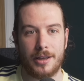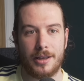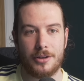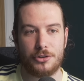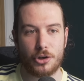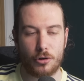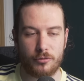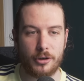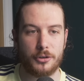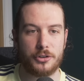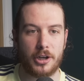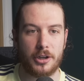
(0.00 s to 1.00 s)
Joe
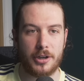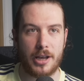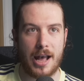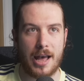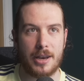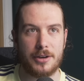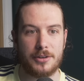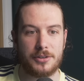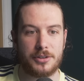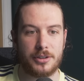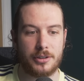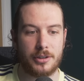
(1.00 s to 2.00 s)
Rodon
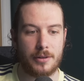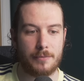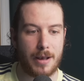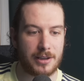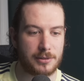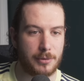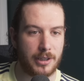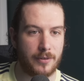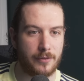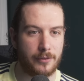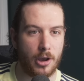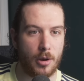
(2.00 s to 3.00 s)
and
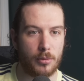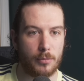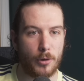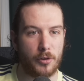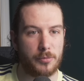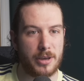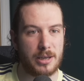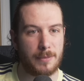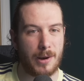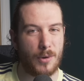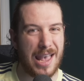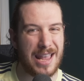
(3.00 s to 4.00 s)
Maximilian Werber both made
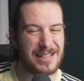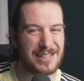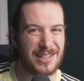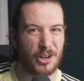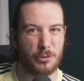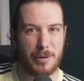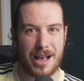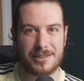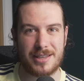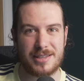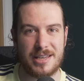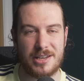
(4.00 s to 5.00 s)
about 80-odd
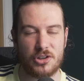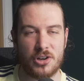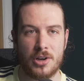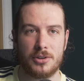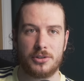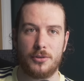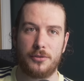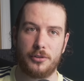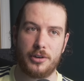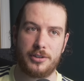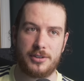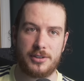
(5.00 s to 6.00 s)
passes each. So
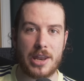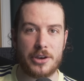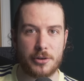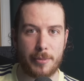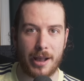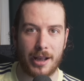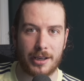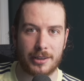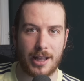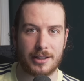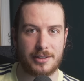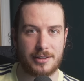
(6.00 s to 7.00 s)
for a centre-back,
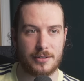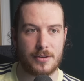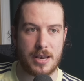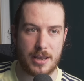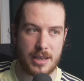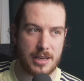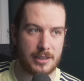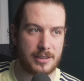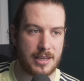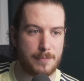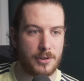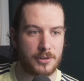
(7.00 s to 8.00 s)
that's in a
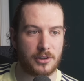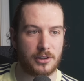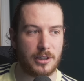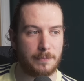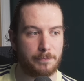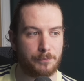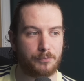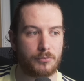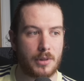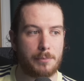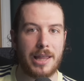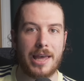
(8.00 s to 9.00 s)
team that's going to
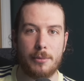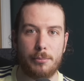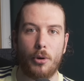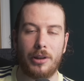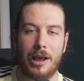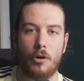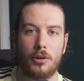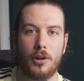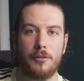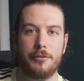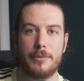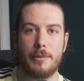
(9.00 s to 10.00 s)
play the ball out a
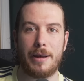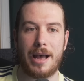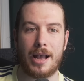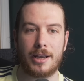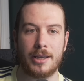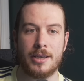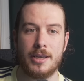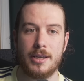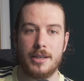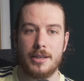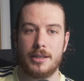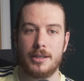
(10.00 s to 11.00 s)
lot from the back,
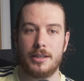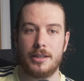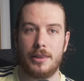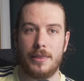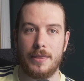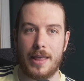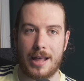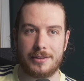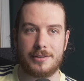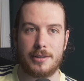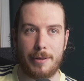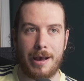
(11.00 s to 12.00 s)

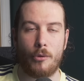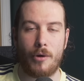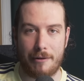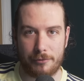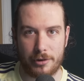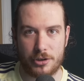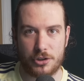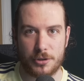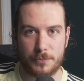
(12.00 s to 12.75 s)
that's about average.